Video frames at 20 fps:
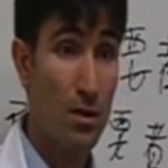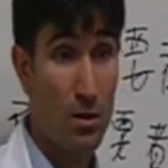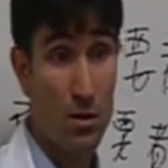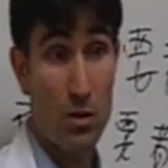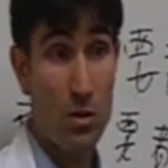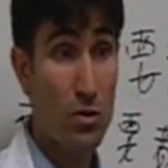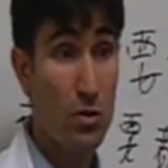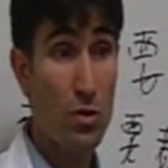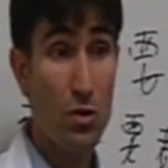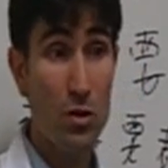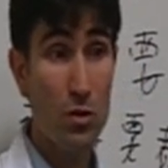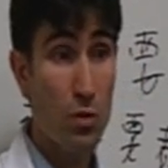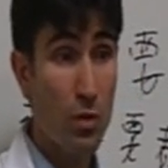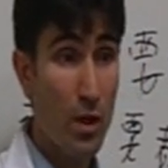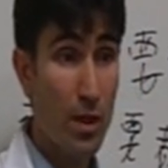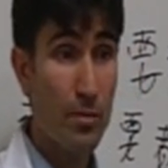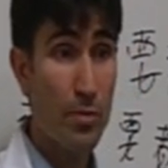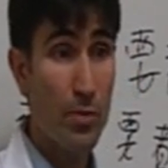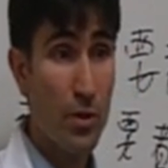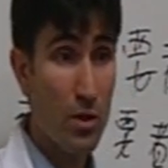There's not
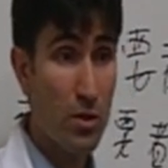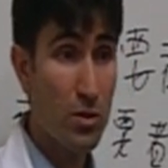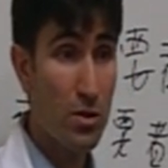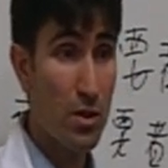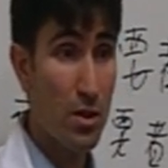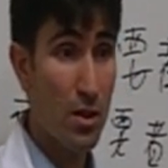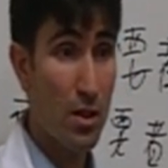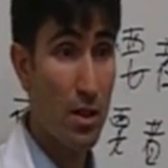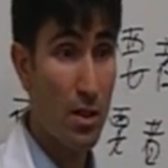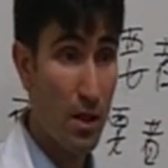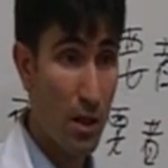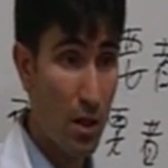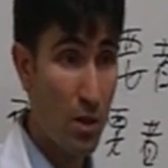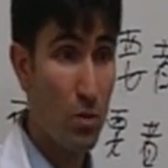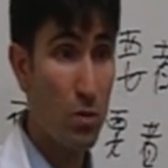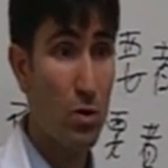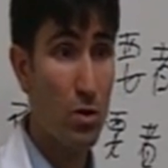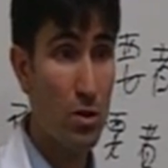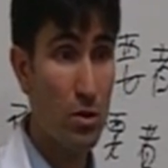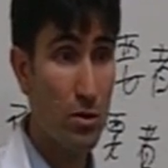one person in our
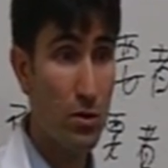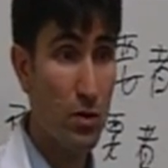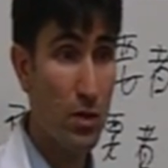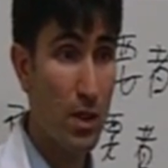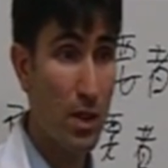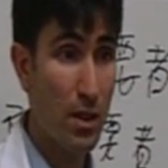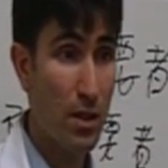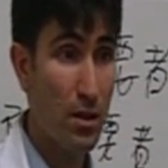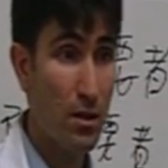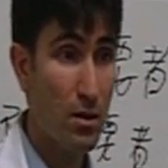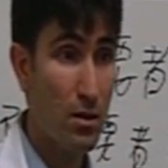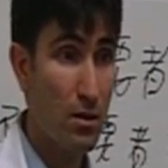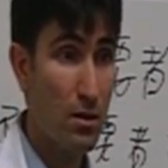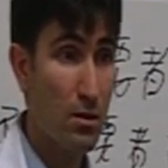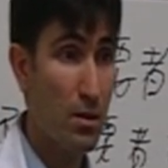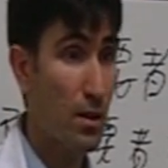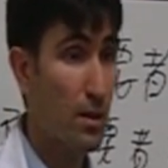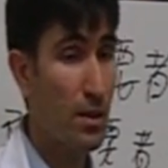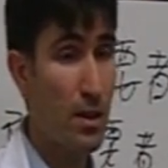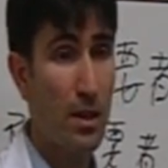world today
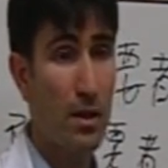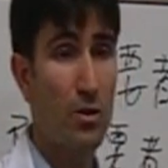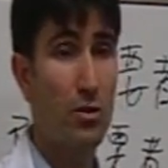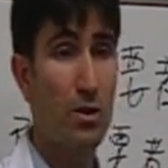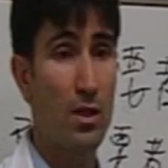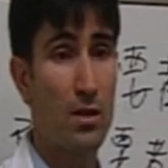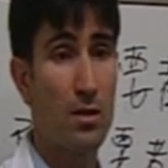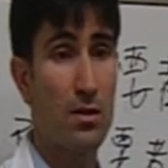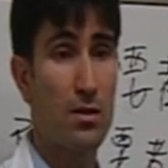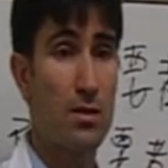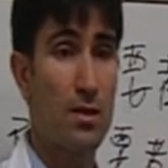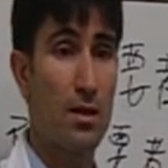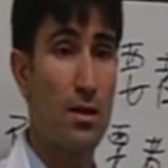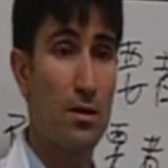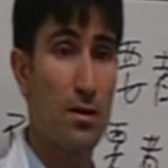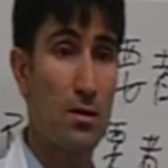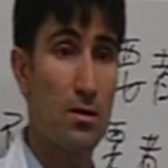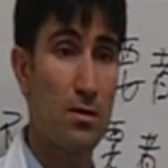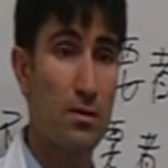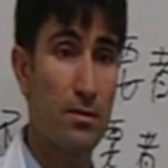that cannot understand
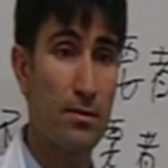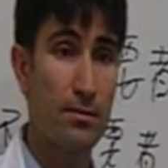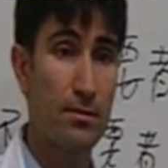this.